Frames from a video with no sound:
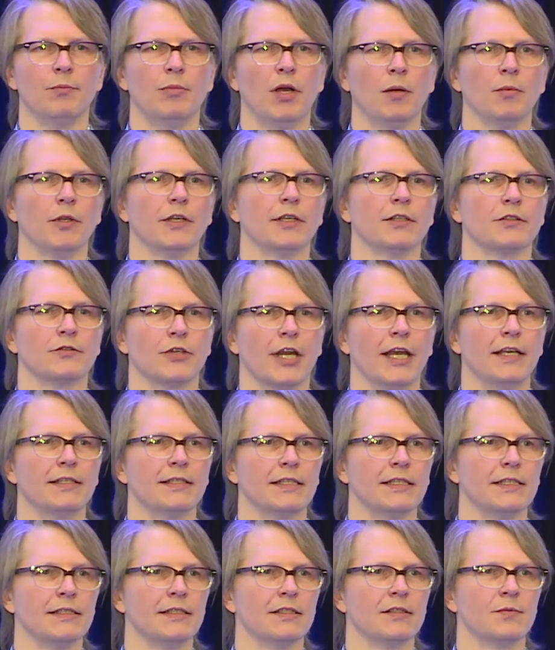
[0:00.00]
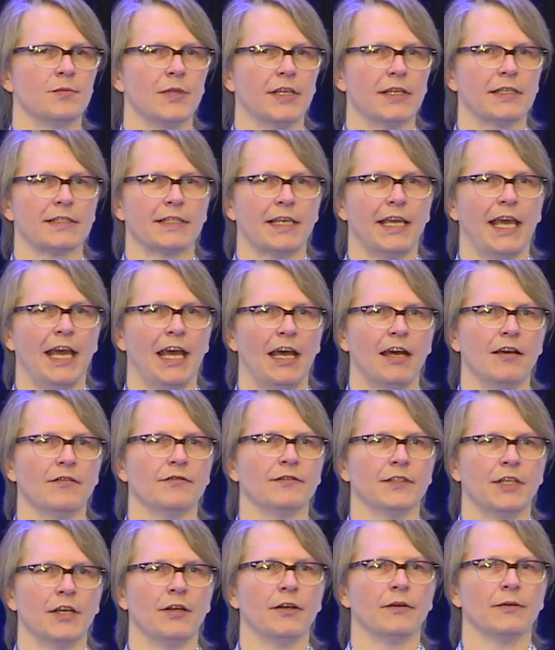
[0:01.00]
public addresses because they
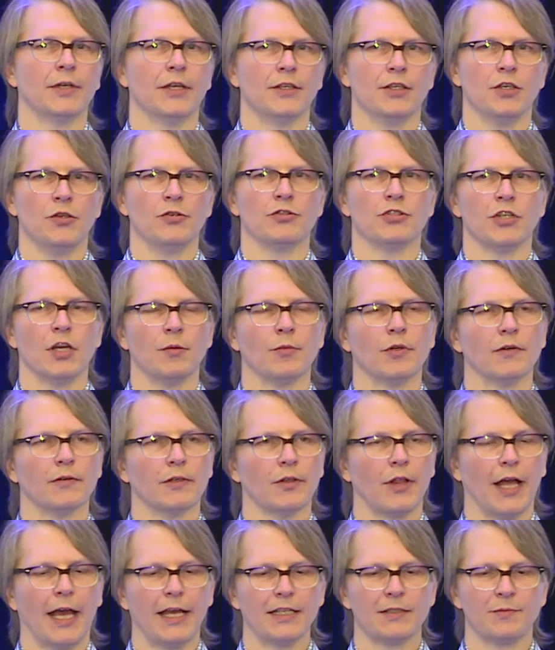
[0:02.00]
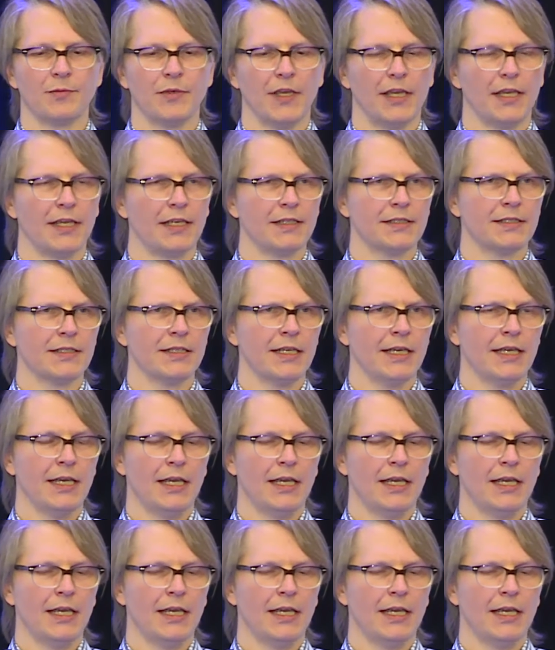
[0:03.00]
have a huge number of Class Bs,